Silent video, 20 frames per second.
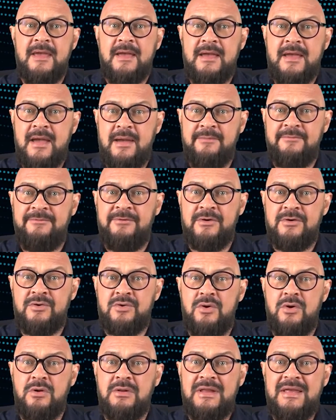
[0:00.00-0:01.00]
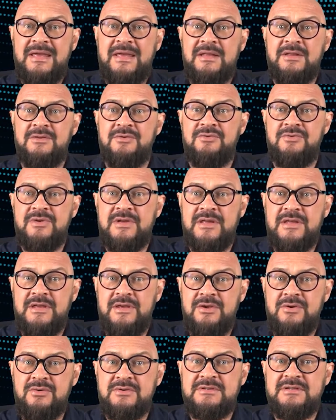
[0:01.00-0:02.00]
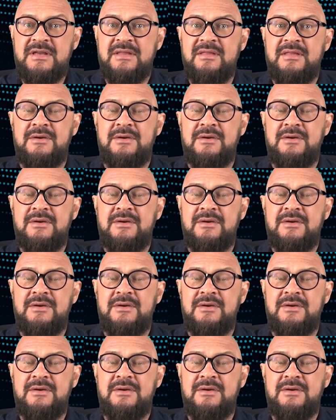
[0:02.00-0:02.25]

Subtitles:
camphorol in reducing